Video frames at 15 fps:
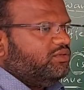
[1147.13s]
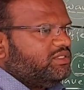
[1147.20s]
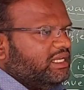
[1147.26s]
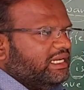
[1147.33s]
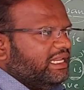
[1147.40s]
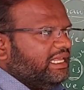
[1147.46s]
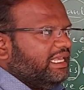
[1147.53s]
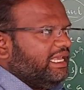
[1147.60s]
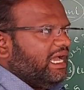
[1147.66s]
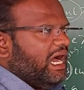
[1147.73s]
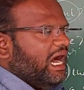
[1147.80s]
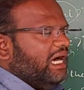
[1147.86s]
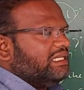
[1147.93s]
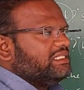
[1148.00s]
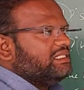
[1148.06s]
that he
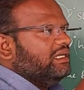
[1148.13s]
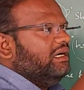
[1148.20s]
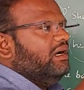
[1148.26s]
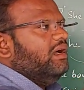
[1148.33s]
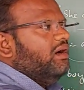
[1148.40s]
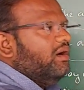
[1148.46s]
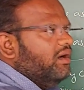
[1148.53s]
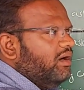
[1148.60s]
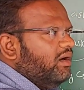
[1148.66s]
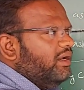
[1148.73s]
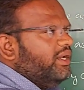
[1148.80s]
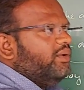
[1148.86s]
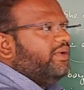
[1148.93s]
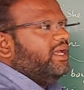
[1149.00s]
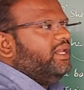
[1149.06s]
asked her,
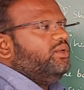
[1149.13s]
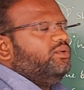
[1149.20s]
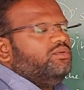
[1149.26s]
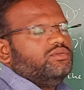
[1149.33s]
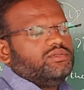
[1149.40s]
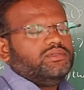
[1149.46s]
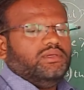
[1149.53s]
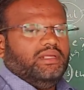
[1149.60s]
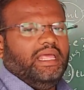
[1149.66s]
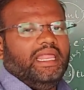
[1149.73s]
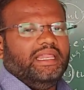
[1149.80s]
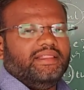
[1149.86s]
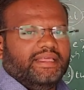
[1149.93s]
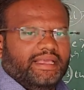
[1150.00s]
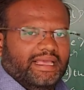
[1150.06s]
you can use
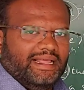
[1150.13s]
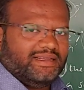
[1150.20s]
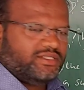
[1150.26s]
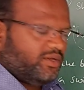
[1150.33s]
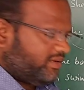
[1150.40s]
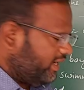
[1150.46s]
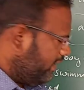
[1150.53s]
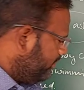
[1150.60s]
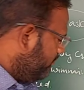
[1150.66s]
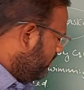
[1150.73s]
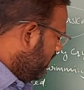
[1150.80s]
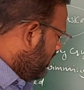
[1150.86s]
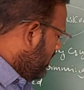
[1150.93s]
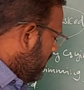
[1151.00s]
anything else. Okay.